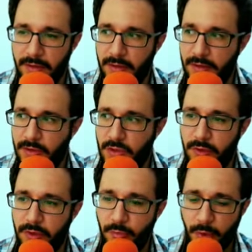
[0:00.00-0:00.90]
So
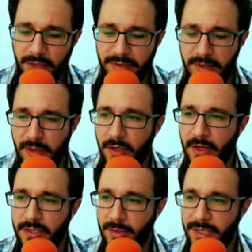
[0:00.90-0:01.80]
the point in the
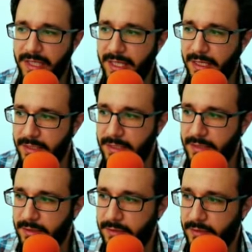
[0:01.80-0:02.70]
heart begins
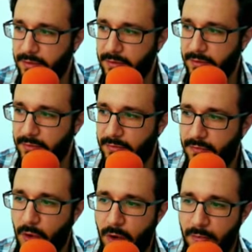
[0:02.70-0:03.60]

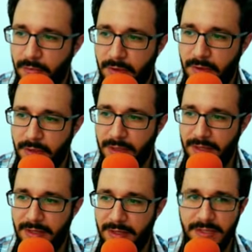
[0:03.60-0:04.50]
from
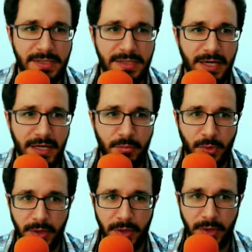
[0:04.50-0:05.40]
this tiny
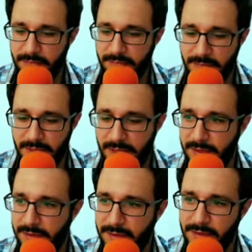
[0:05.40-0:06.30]
point. See?
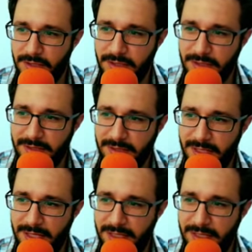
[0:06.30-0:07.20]
Just a
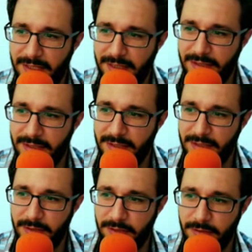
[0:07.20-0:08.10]
tiny
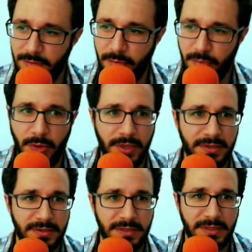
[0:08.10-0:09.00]
little point.
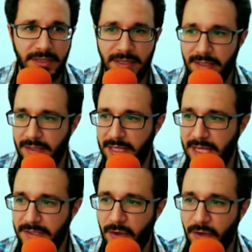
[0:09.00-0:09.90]
That's
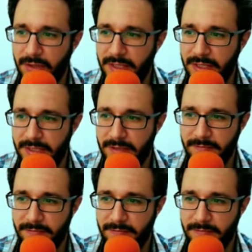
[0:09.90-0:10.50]
all it is.